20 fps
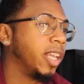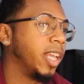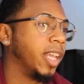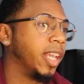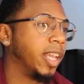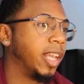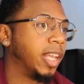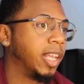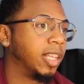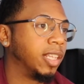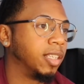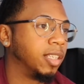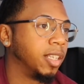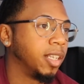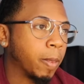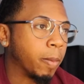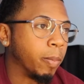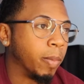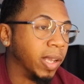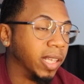
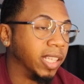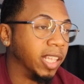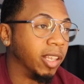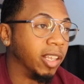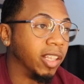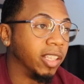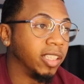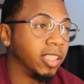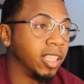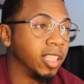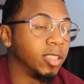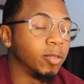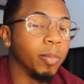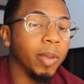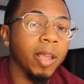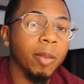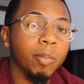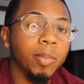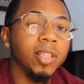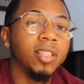And man, this
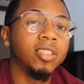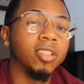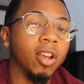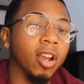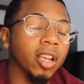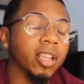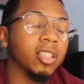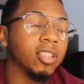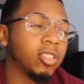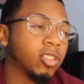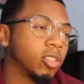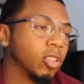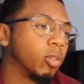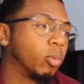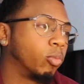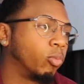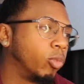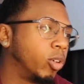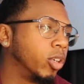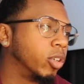man be talking
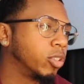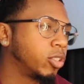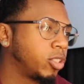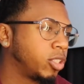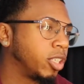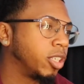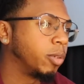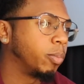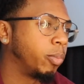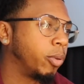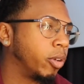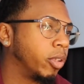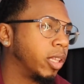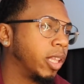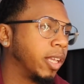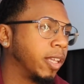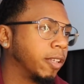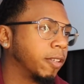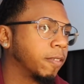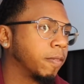some real shit, bro.
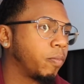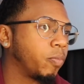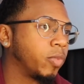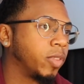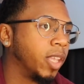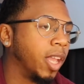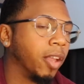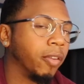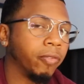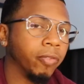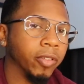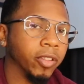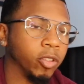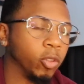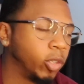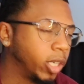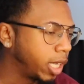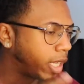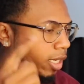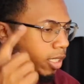Like, def,
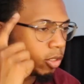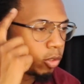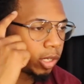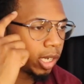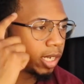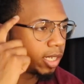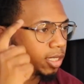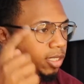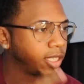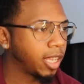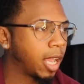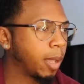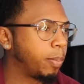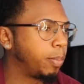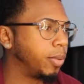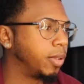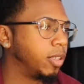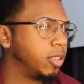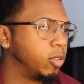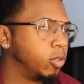you gotta you gotta
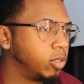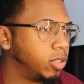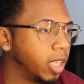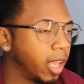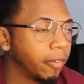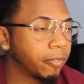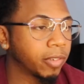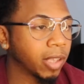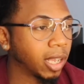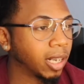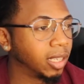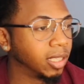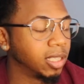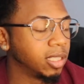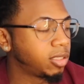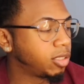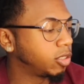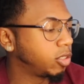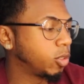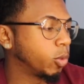tap in. You def gotta
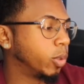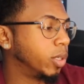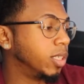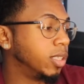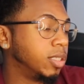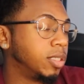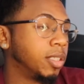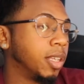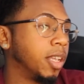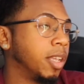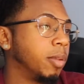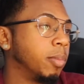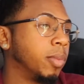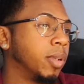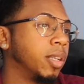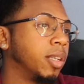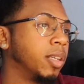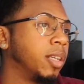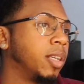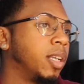listen to what he's saying,
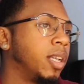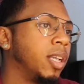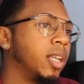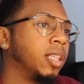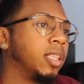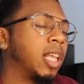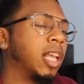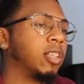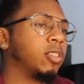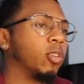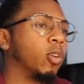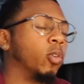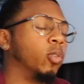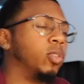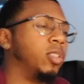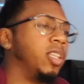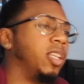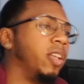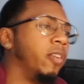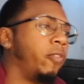man. That's
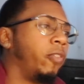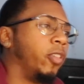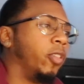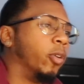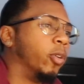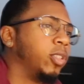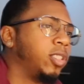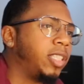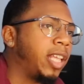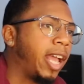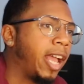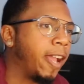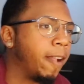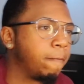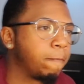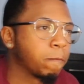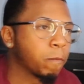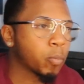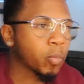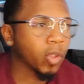OD. And for those
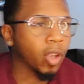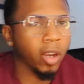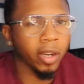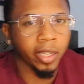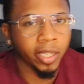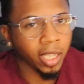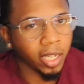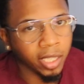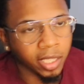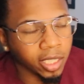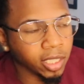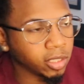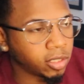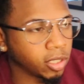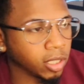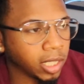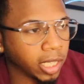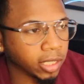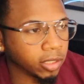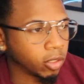that are getting
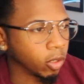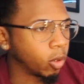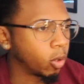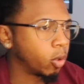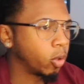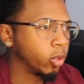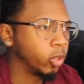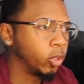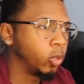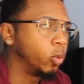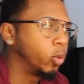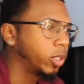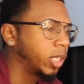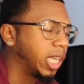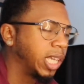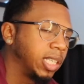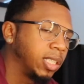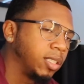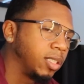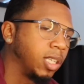into like the whole
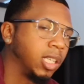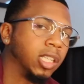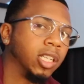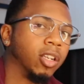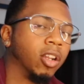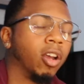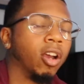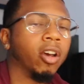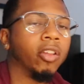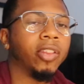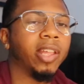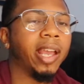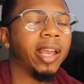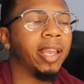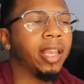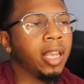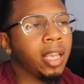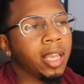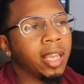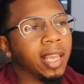UK scene and all
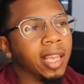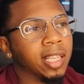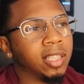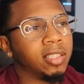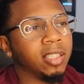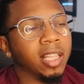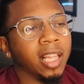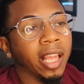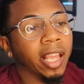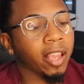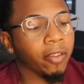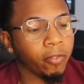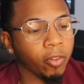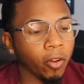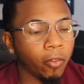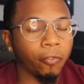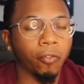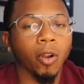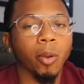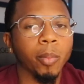that, it's like, if
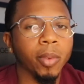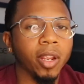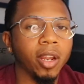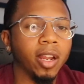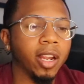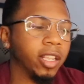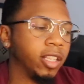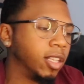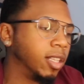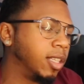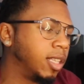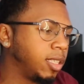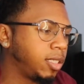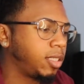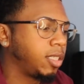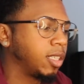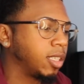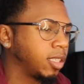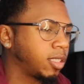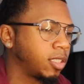you're from here and you're
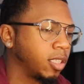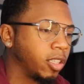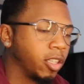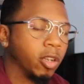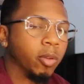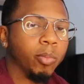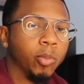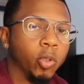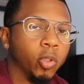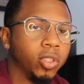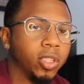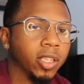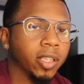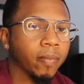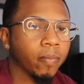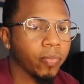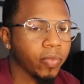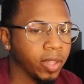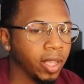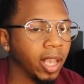listening to their
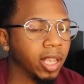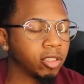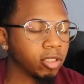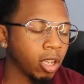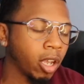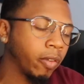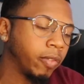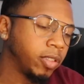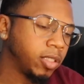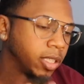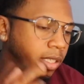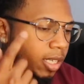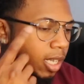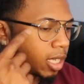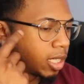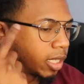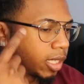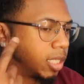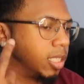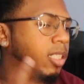music, yes, obviously
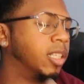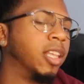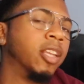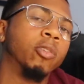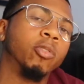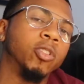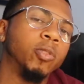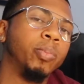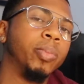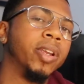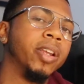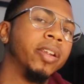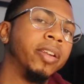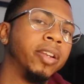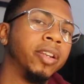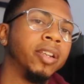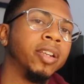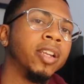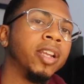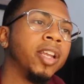kind of like a language
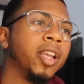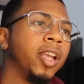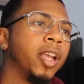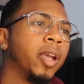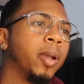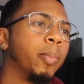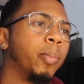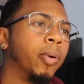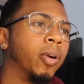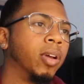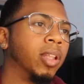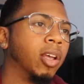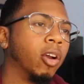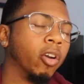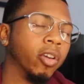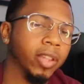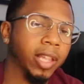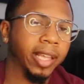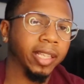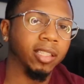barrier, but
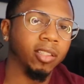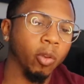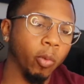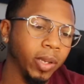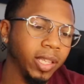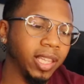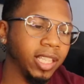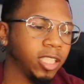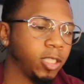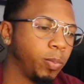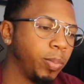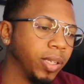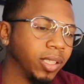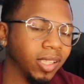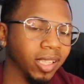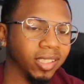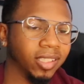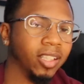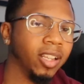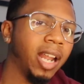or like the way they
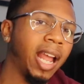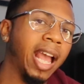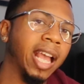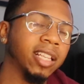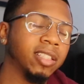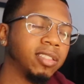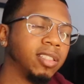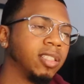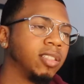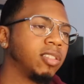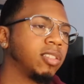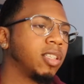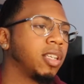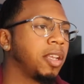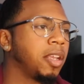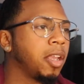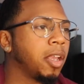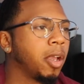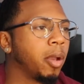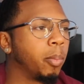speak, like their accents
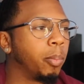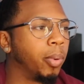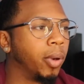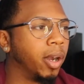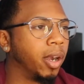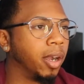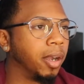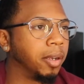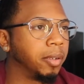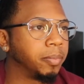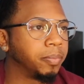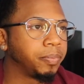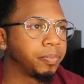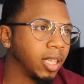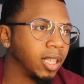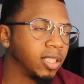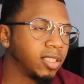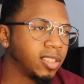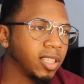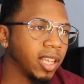but it's